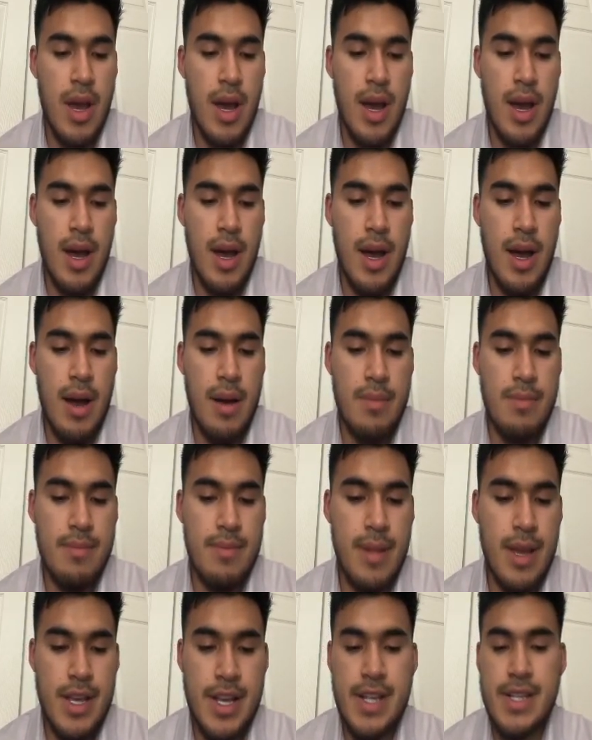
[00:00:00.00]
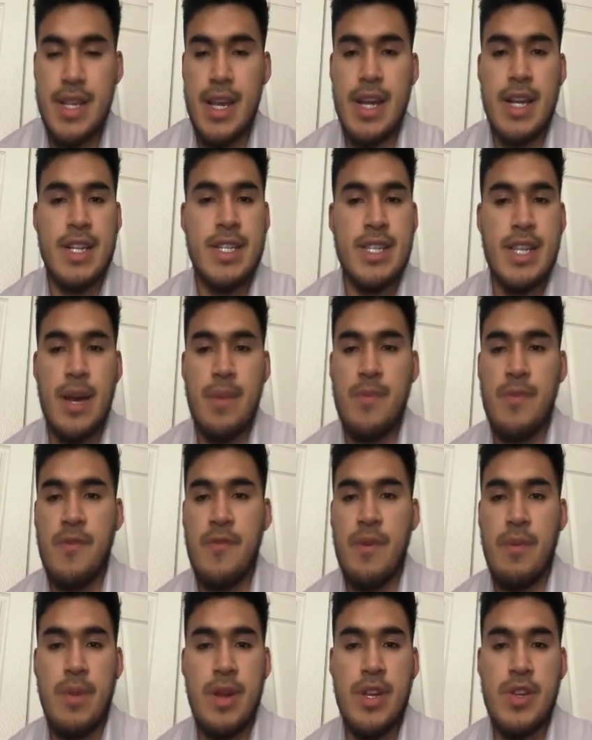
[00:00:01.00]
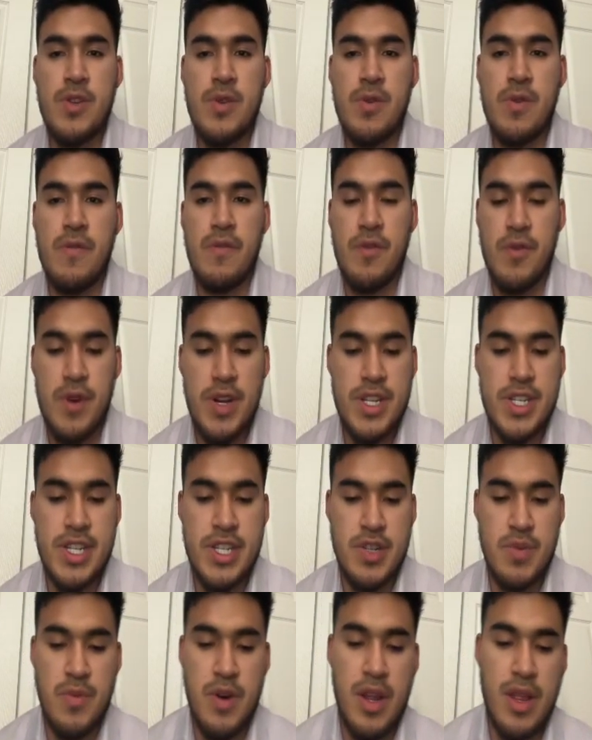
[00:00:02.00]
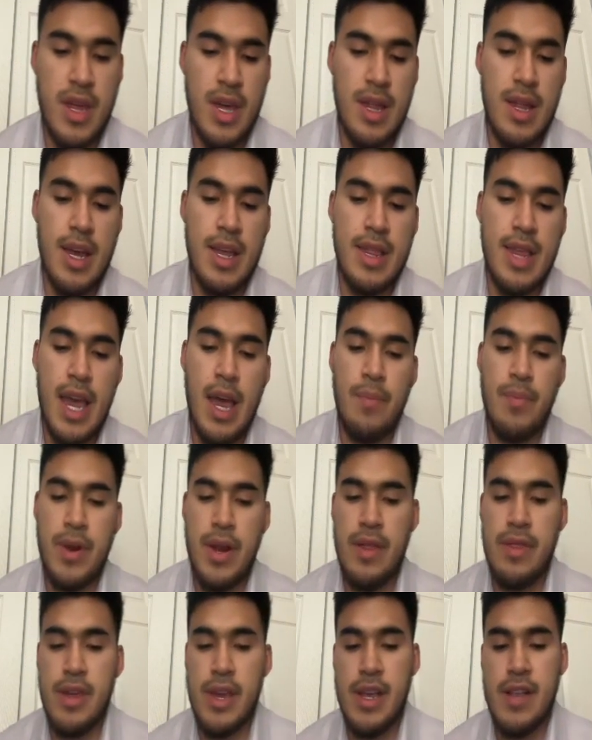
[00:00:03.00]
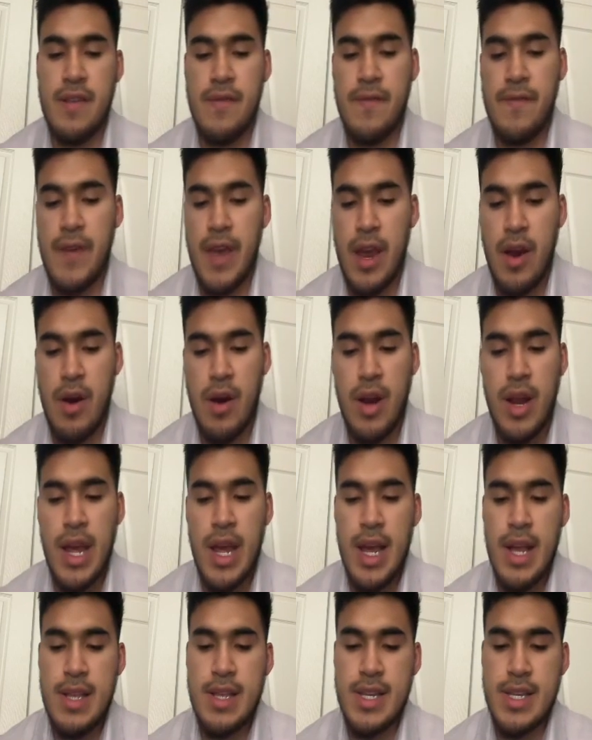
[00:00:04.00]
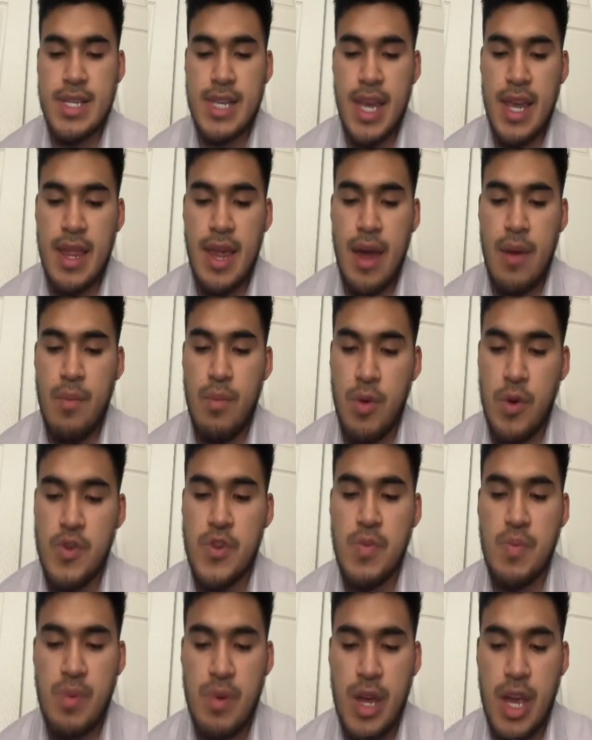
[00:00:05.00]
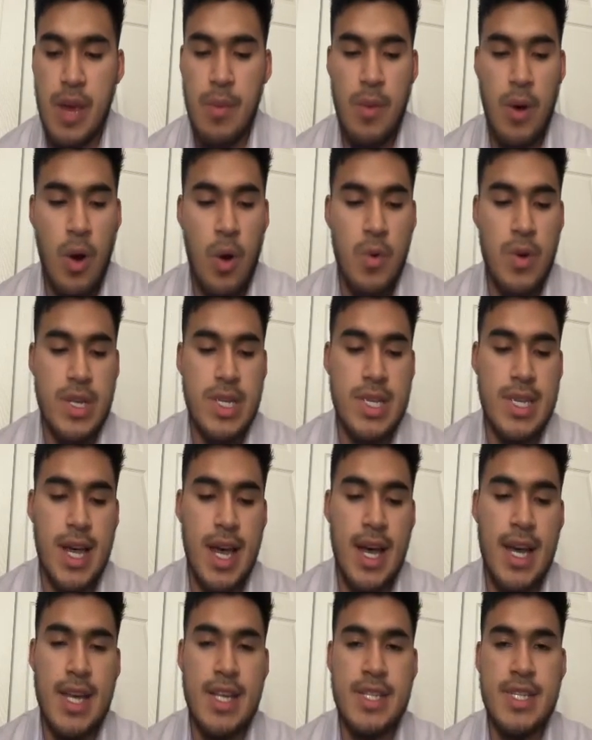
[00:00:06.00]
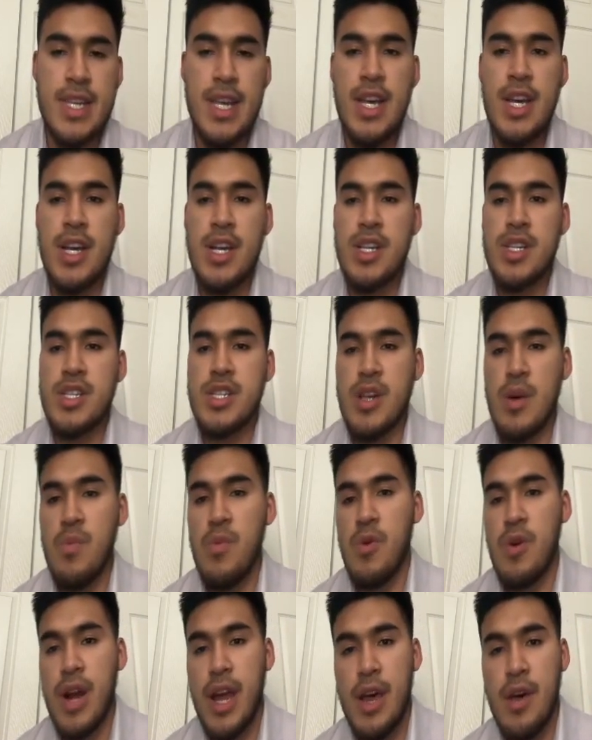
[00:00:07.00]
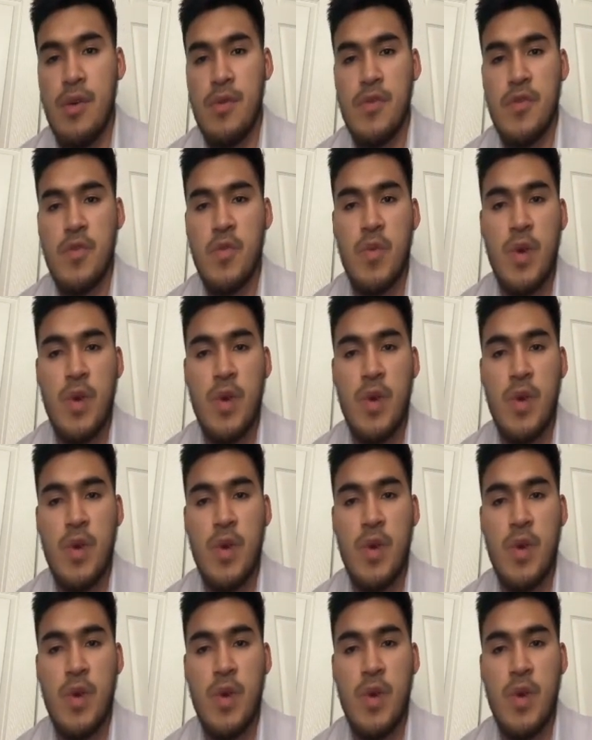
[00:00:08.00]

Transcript: Um, he's not exempt from any sort of criticism or anything like that, but I think it's fair to say that most blame always lies somewhere else.